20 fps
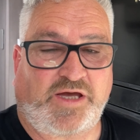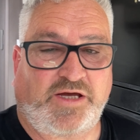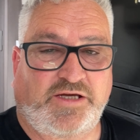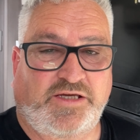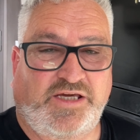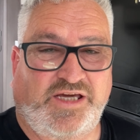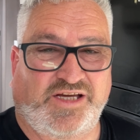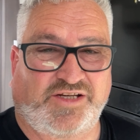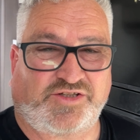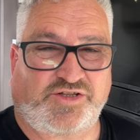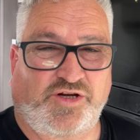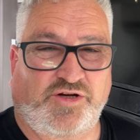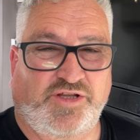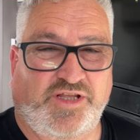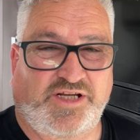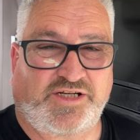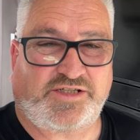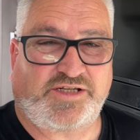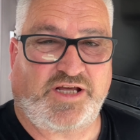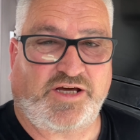Yeah, so
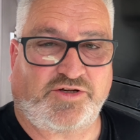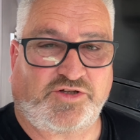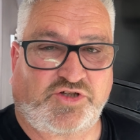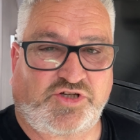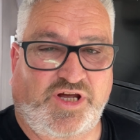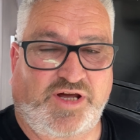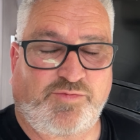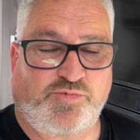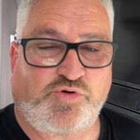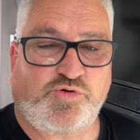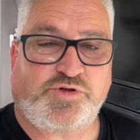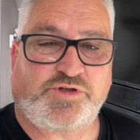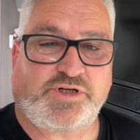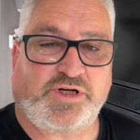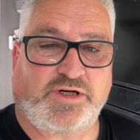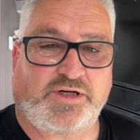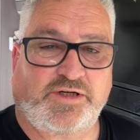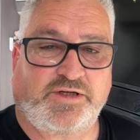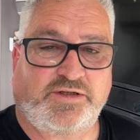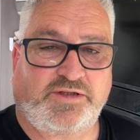that's now disabled.
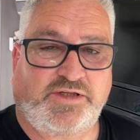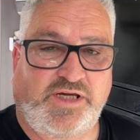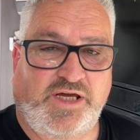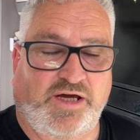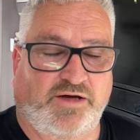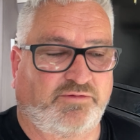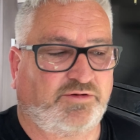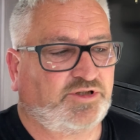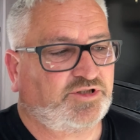So yeah,